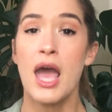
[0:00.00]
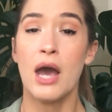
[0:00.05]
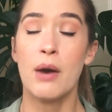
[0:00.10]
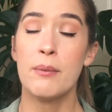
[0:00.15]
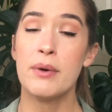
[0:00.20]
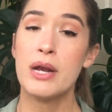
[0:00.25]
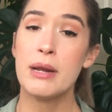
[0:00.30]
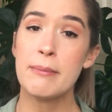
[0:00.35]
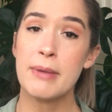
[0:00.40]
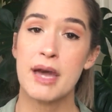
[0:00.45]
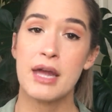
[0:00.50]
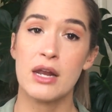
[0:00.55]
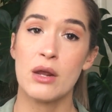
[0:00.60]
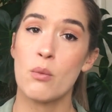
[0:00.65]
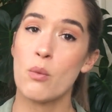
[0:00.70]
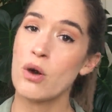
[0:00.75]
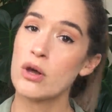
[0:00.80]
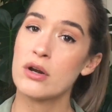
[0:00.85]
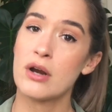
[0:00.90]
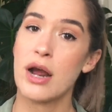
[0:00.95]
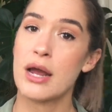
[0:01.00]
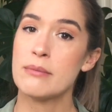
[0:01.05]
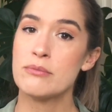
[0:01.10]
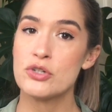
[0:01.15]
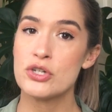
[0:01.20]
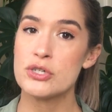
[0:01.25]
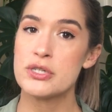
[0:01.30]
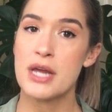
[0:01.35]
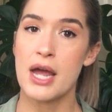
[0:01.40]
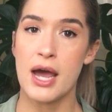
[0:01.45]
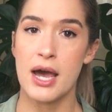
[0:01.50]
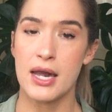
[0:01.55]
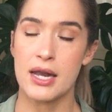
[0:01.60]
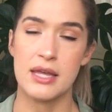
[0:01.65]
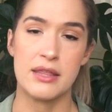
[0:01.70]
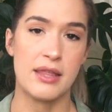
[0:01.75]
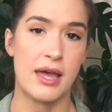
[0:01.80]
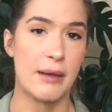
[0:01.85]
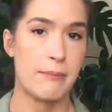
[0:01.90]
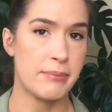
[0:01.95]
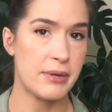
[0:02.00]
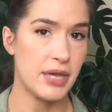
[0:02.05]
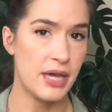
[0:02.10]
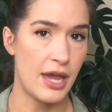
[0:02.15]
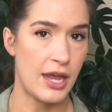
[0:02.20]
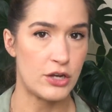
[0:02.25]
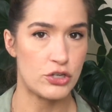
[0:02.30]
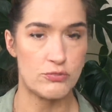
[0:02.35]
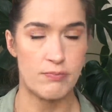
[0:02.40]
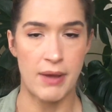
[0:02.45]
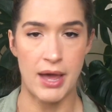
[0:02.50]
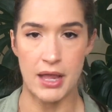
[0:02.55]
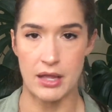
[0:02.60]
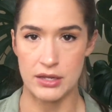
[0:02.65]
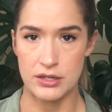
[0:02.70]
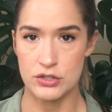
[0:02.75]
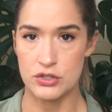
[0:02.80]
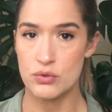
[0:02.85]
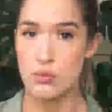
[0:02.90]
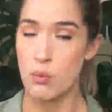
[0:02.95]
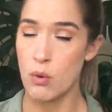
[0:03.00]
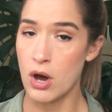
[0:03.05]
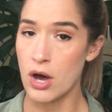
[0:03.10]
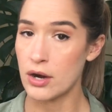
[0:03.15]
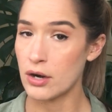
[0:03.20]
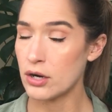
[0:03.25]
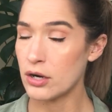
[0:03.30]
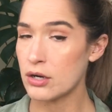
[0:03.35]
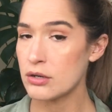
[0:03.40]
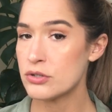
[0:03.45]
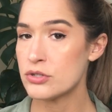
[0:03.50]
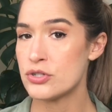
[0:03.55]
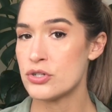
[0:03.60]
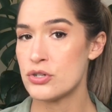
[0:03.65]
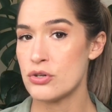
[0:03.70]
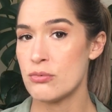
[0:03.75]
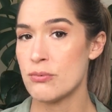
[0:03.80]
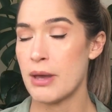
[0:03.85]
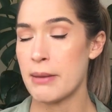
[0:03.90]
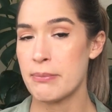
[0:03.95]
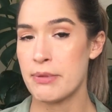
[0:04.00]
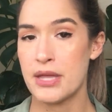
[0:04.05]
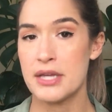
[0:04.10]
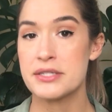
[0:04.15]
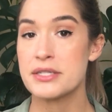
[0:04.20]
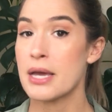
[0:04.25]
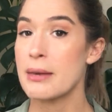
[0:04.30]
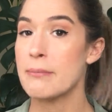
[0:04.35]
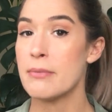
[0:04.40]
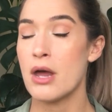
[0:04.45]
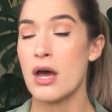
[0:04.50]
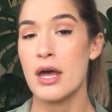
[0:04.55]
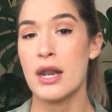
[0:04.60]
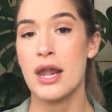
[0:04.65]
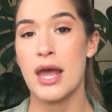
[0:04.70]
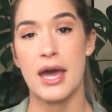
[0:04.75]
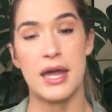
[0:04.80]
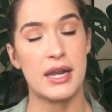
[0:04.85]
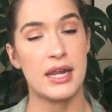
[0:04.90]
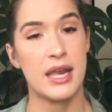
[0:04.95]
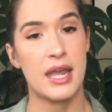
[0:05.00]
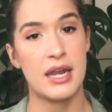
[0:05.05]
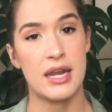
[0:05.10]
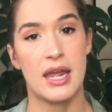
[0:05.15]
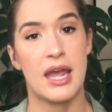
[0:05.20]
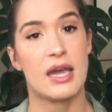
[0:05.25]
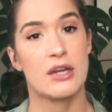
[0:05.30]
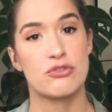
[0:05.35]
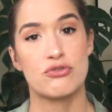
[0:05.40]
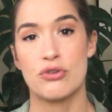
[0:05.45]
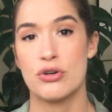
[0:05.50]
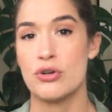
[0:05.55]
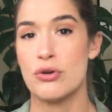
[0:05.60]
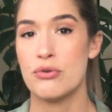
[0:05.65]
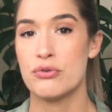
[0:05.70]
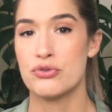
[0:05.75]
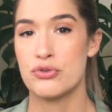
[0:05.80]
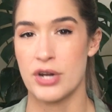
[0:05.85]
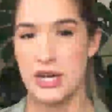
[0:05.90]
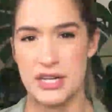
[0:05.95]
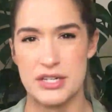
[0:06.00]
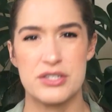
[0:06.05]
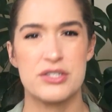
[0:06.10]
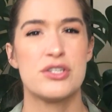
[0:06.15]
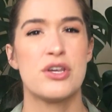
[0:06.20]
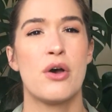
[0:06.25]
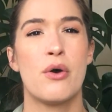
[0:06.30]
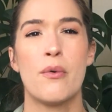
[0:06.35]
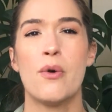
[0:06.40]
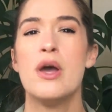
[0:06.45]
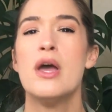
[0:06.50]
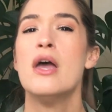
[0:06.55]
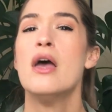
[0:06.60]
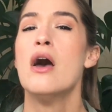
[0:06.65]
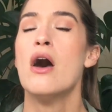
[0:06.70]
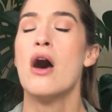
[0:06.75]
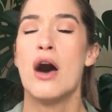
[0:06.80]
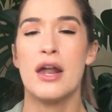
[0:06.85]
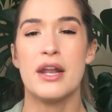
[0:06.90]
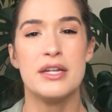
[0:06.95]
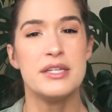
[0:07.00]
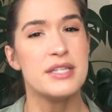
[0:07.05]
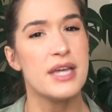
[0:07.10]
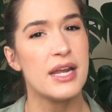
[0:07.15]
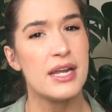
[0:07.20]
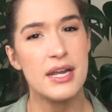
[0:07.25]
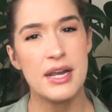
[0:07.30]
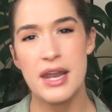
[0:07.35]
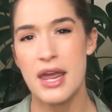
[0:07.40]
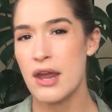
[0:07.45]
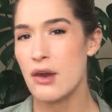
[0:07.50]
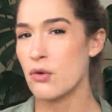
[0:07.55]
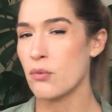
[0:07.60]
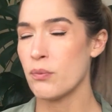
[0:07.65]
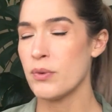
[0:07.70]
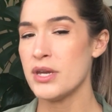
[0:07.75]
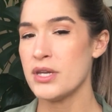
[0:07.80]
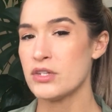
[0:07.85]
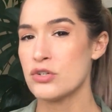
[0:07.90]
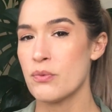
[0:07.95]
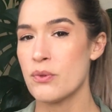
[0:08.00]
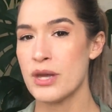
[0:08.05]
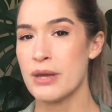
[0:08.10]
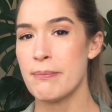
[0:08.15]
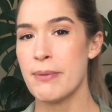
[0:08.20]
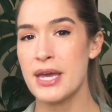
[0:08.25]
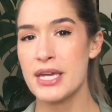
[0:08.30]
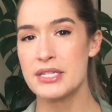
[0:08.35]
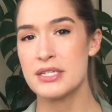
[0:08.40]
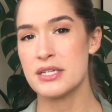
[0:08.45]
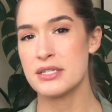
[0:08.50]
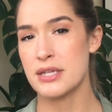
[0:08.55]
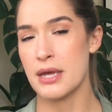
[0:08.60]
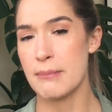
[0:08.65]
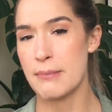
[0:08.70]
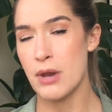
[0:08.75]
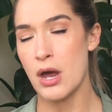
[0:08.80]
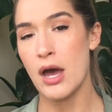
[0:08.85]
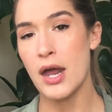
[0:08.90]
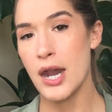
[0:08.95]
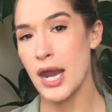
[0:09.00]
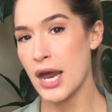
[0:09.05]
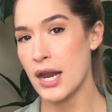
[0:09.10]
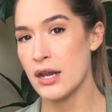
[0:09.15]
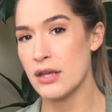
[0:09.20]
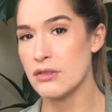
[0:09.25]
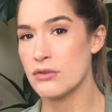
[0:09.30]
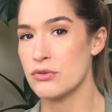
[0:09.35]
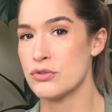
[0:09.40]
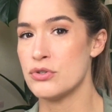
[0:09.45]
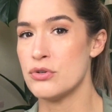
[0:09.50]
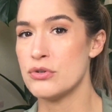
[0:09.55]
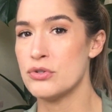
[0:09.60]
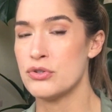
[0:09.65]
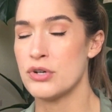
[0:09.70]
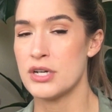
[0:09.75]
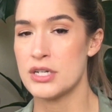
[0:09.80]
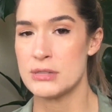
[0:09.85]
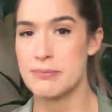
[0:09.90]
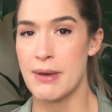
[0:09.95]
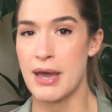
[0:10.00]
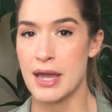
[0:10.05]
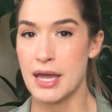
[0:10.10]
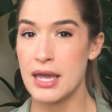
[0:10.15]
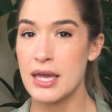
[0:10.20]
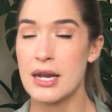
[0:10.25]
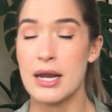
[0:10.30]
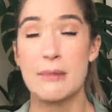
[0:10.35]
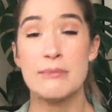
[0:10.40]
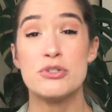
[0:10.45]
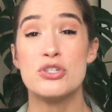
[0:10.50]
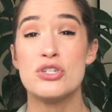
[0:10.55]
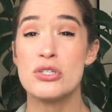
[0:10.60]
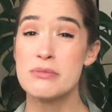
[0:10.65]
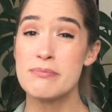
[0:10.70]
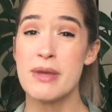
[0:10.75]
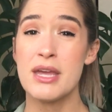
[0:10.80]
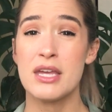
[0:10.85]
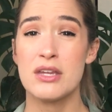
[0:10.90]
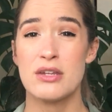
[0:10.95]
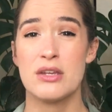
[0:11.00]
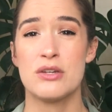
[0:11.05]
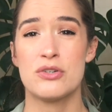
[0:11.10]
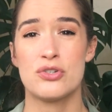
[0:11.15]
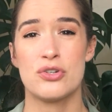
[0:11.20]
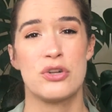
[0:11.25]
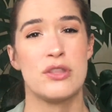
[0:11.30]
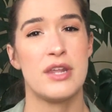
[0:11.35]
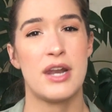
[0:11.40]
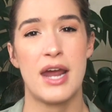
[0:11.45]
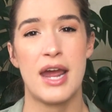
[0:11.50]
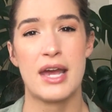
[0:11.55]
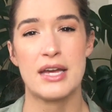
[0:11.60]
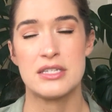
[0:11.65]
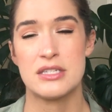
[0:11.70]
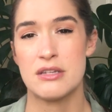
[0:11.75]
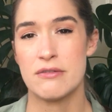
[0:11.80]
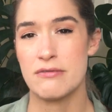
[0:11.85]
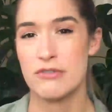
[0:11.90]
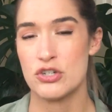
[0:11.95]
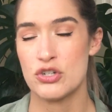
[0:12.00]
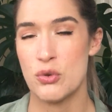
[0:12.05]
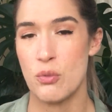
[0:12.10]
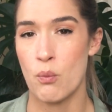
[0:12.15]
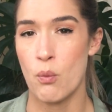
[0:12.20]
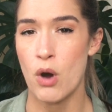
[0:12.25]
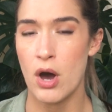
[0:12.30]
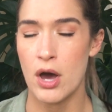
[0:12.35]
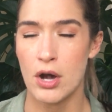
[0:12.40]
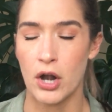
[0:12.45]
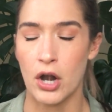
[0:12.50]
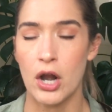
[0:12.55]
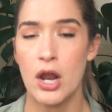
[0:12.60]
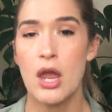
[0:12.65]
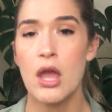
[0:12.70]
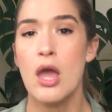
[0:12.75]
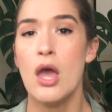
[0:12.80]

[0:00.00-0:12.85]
And when I'm adding water, I'm just adding that pH balanced water to my plants. I'm not adding any extra nutrients. So on a day-to-day or week-to-week basis, I'm not adding those nutrients back in. I'm just making sure that it has sufficient water.